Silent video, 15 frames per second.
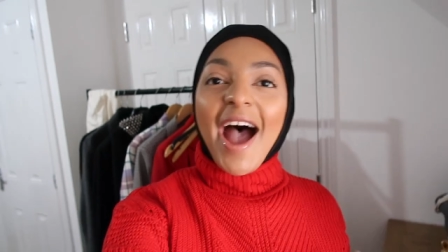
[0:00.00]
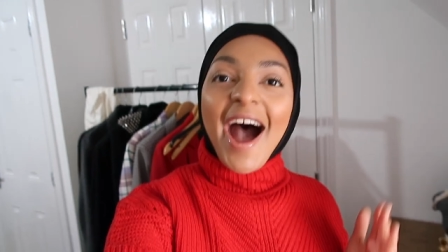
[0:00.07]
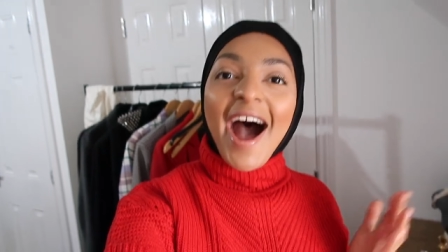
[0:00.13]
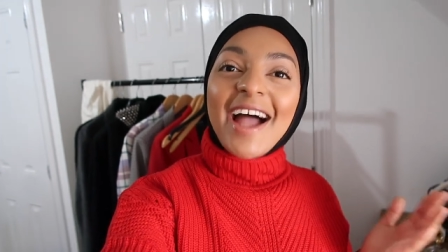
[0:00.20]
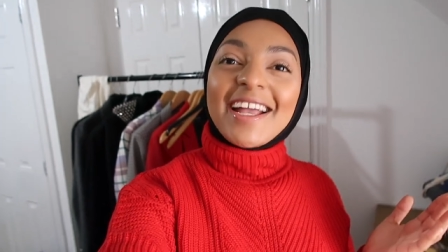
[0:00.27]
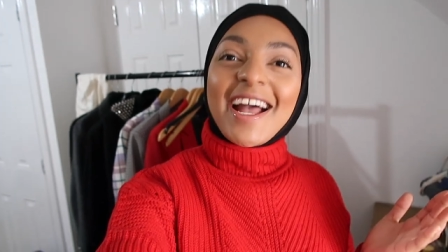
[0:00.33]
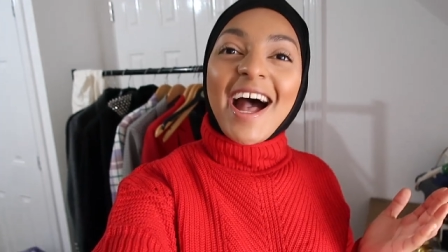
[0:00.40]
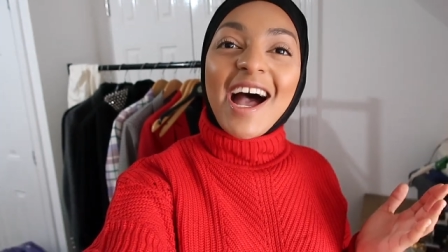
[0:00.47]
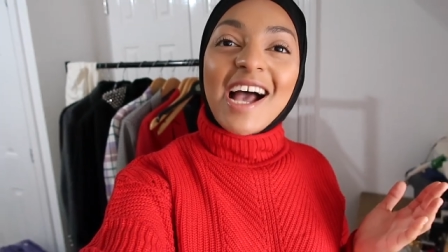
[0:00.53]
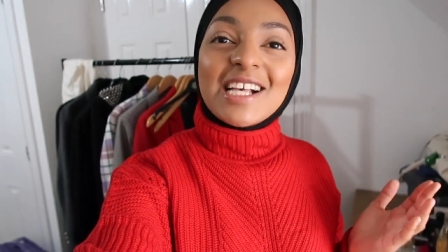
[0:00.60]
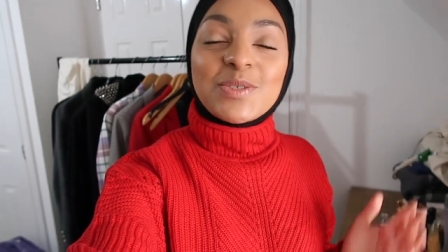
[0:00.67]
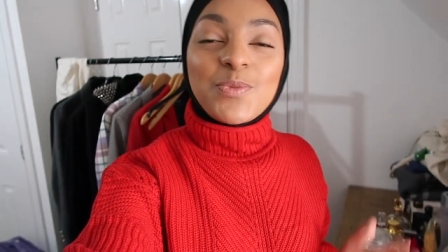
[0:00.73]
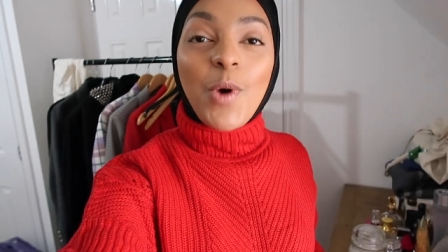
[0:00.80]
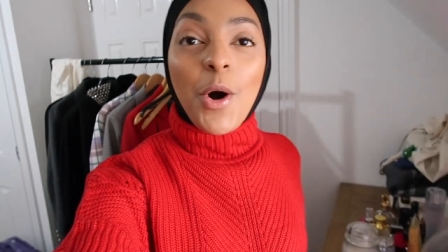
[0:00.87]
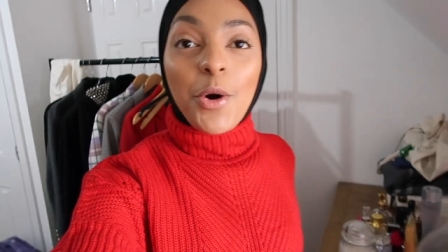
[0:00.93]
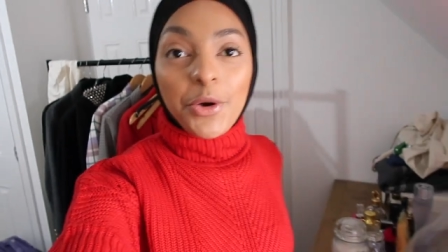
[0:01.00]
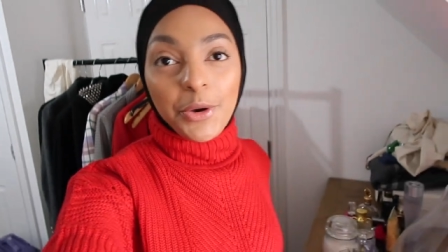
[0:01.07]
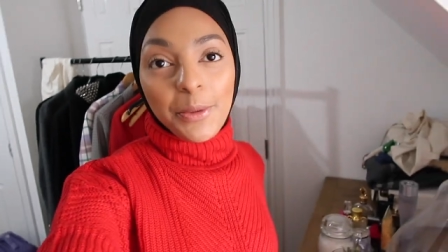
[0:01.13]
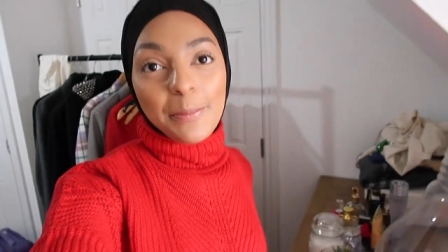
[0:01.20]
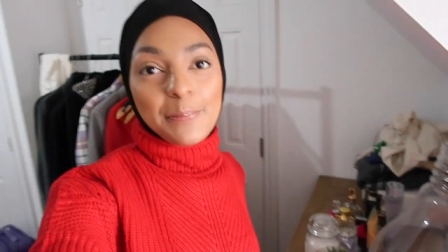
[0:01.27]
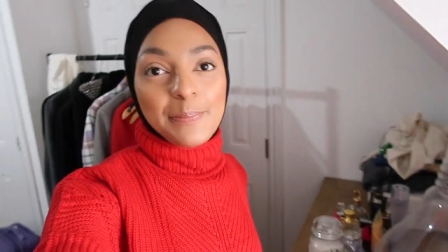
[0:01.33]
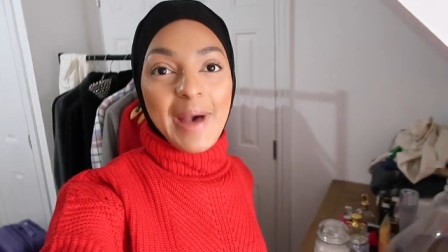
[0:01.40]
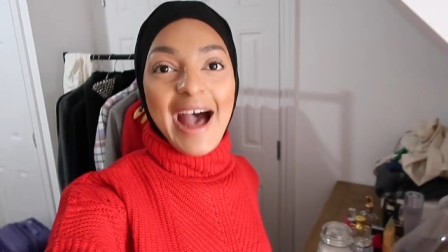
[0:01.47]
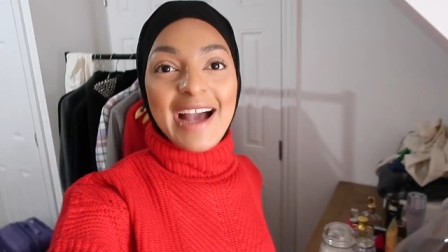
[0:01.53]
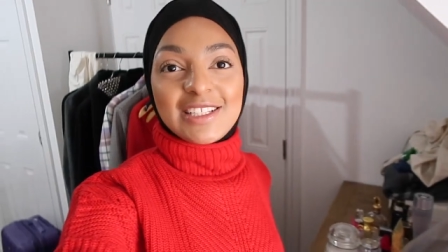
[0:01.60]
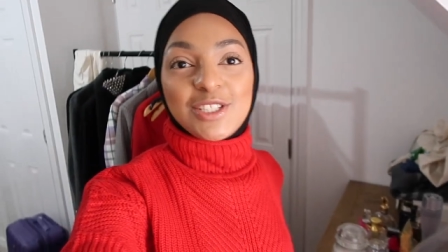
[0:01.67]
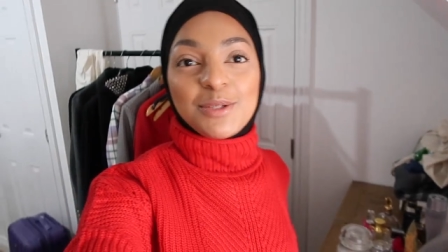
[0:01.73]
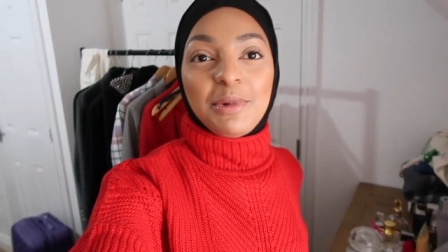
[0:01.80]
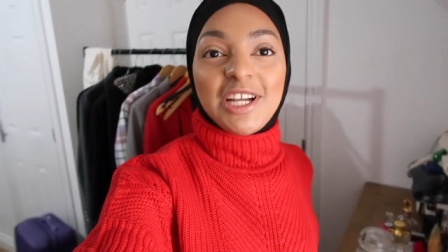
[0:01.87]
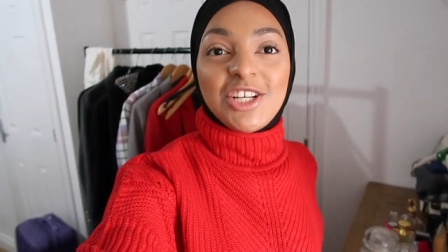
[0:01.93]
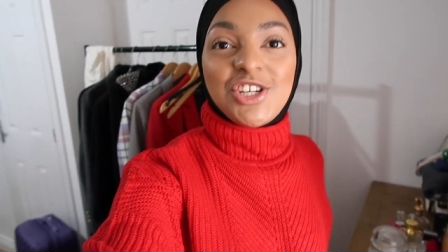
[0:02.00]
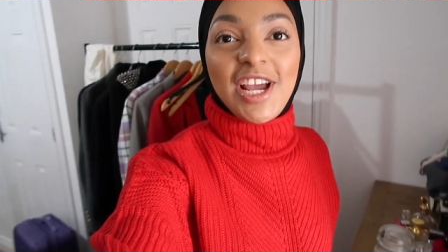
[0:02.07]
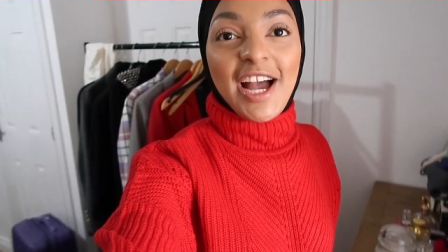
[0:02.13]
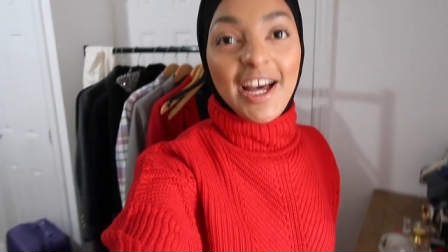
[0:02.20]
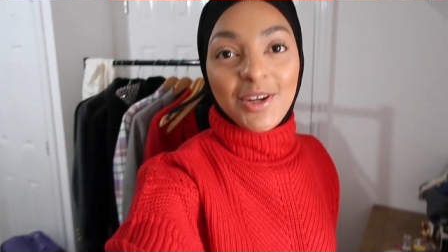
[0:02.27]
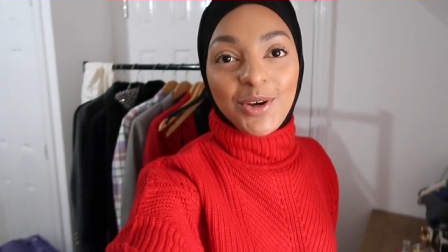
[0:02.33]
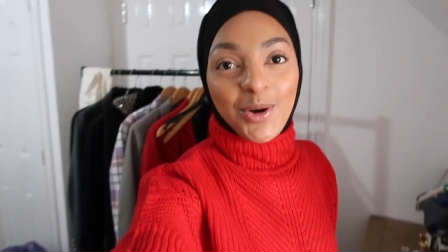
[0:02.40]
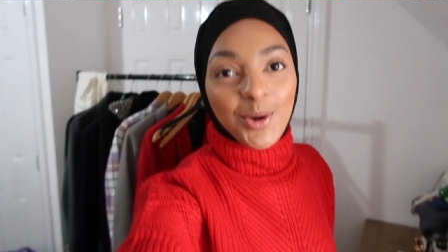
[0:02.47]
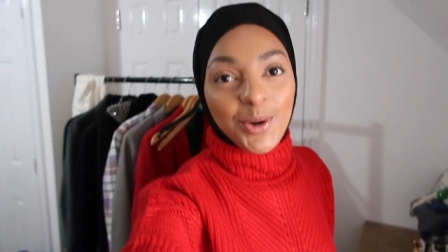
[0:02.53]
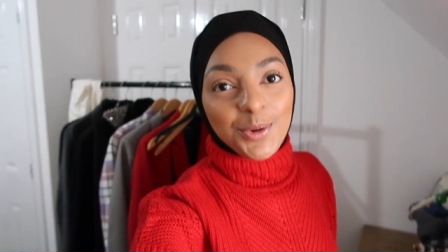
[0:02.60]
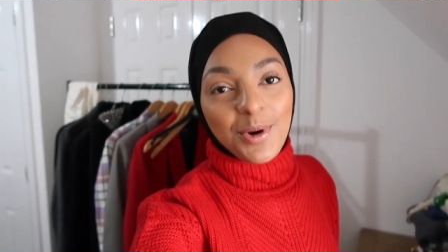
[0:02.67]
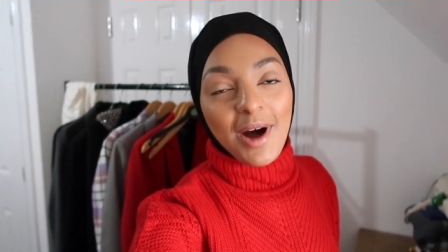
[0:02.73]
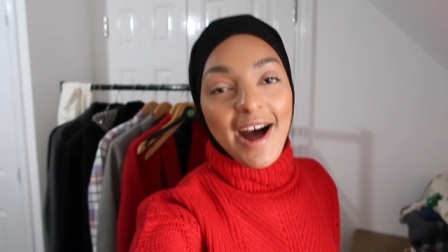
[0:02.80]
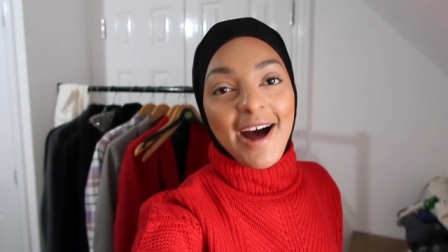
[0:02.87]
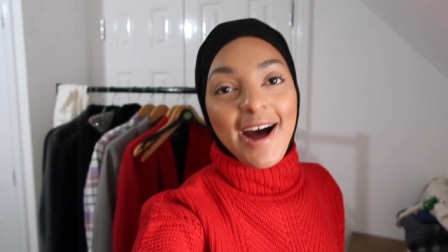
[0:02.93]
Hi guys, welcome back to my channel.